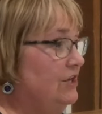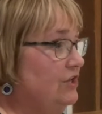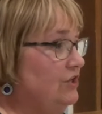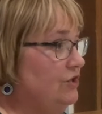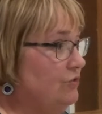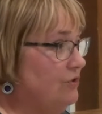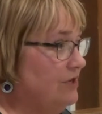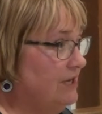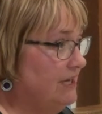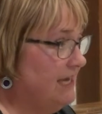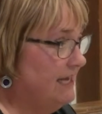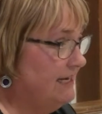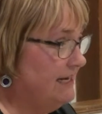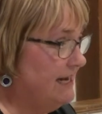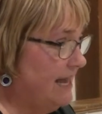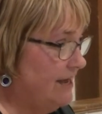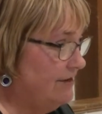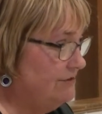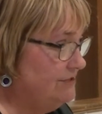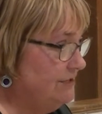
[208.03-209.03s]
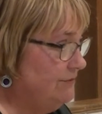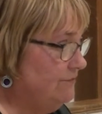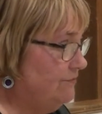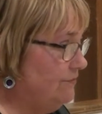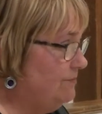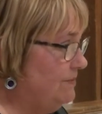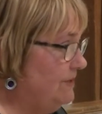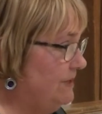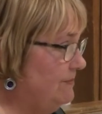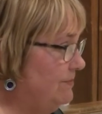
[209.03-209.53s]
You can get housing
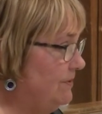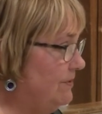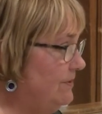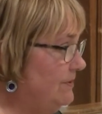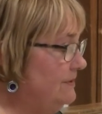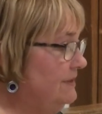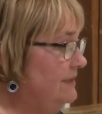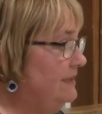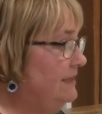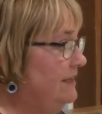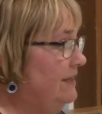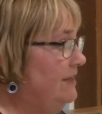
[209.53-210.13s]
for people,